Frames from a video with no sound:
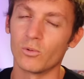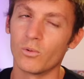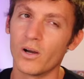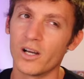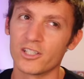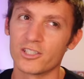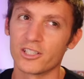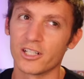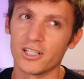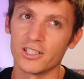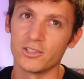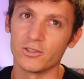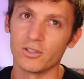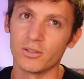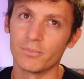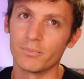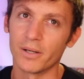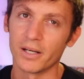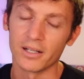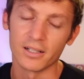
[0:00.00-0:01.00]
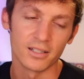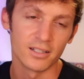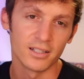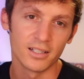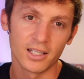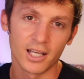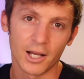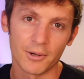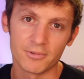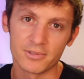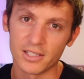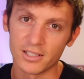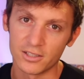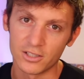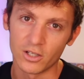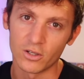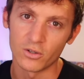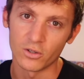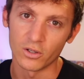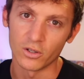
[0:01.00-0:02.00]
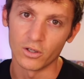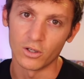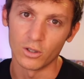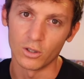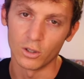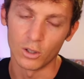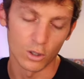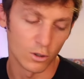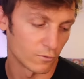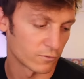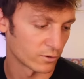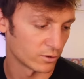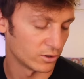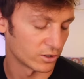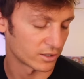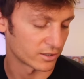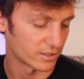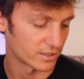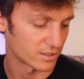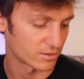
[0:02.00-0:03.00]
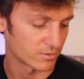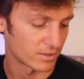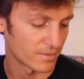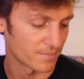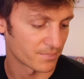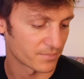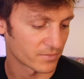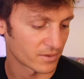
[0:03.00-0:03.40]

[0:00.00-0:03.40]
Why should I do it? But I would say don't overlook this one.